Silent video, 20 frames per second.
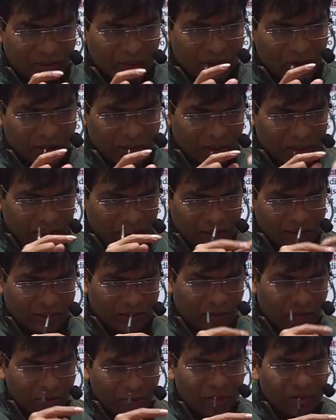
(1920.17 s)
or a
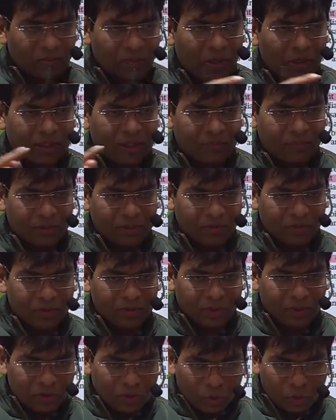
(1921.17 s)
third body
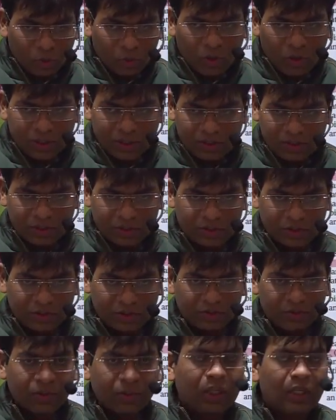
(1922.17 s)
between the two body
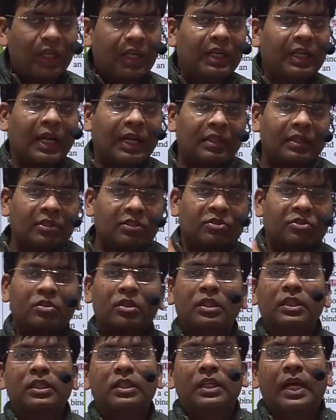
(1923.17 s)
system, like the
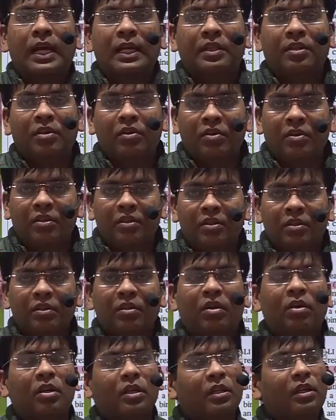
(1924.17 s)
sun and earth
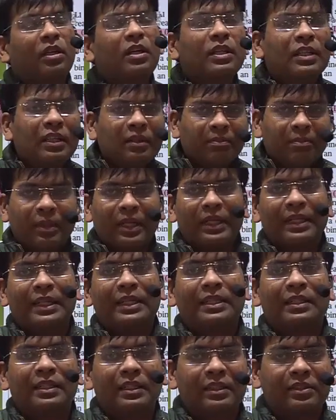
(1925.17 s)
or the other
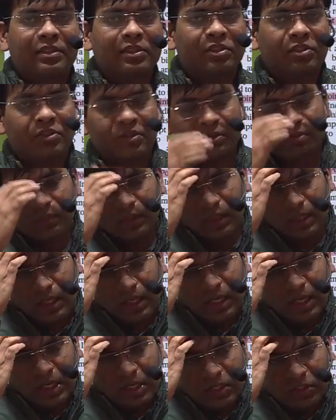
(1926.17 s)
planetary system.
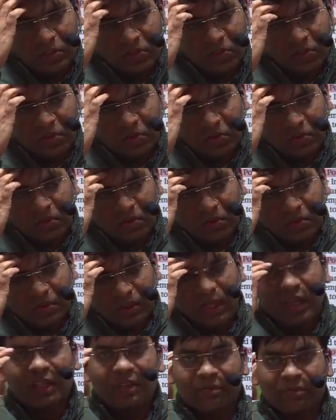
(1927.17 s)

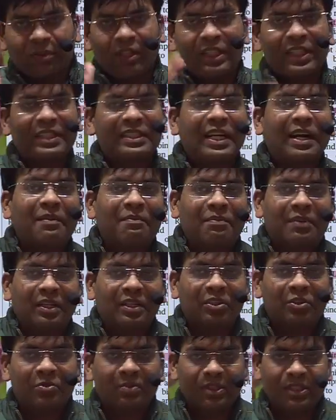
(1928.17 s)
So for
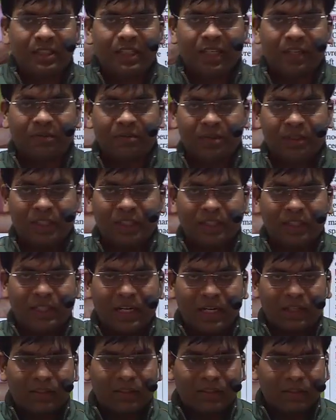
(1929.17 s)
example, you must have seen
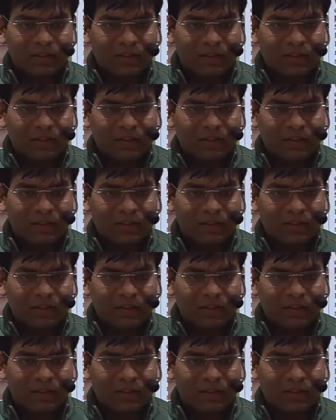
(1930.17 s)
that